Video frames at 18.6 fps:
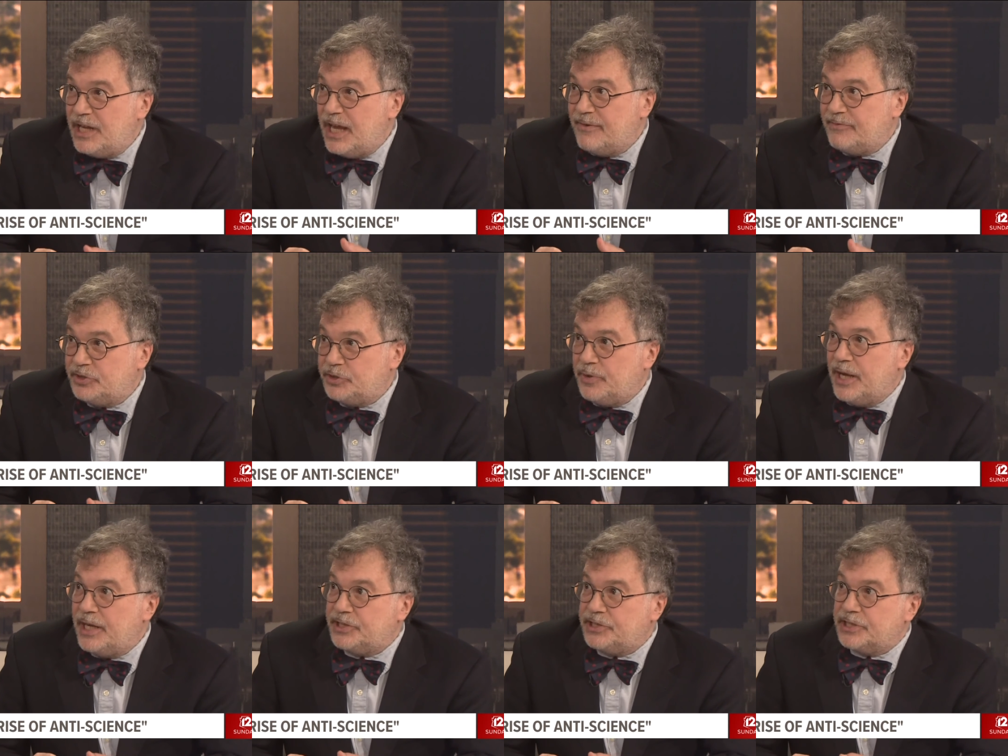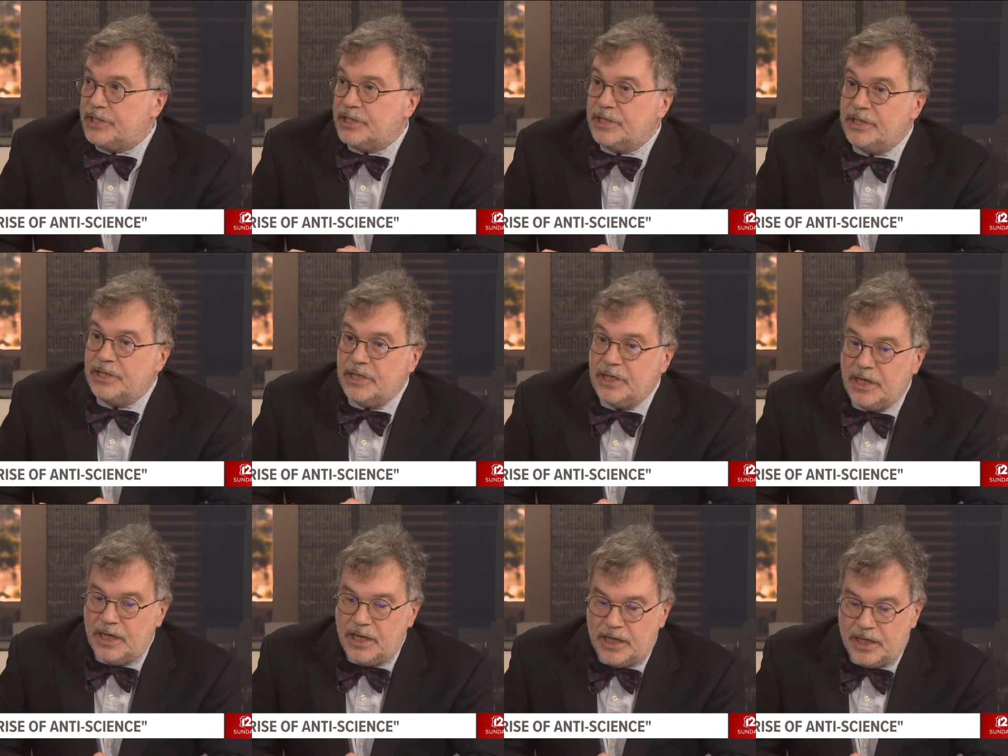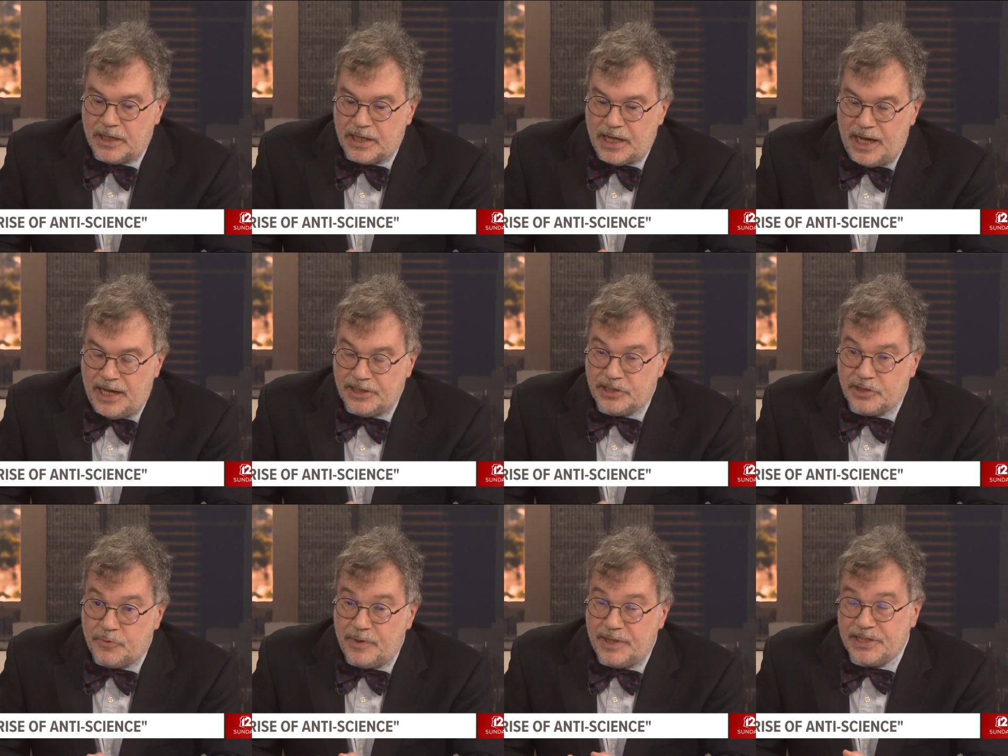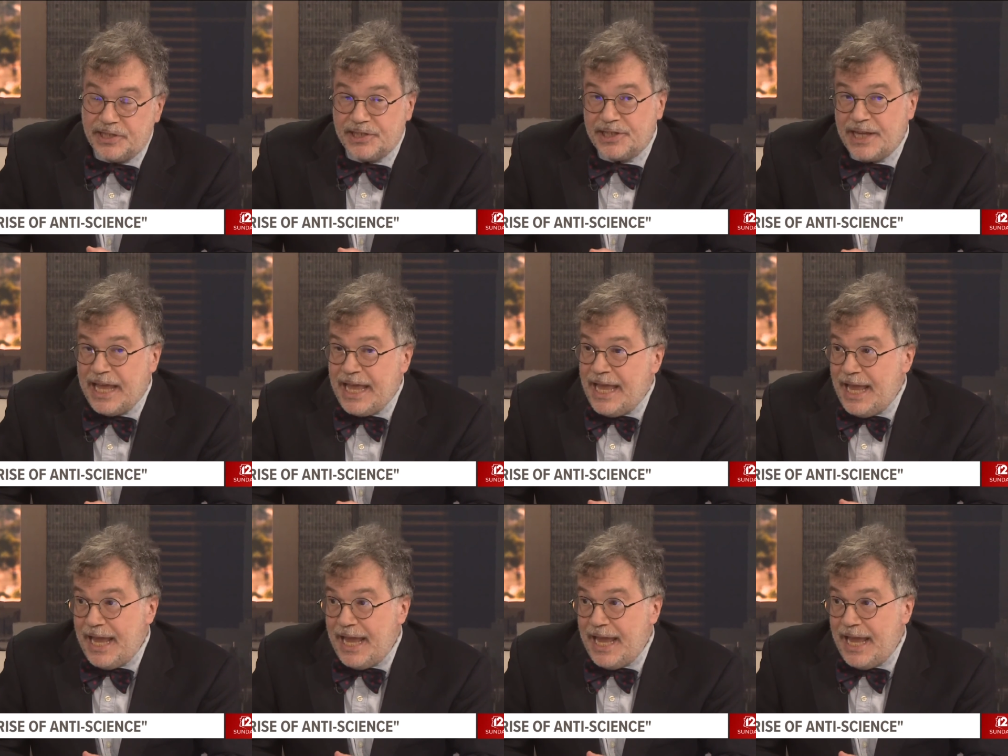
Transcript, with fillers: to have tragic uh, consequences.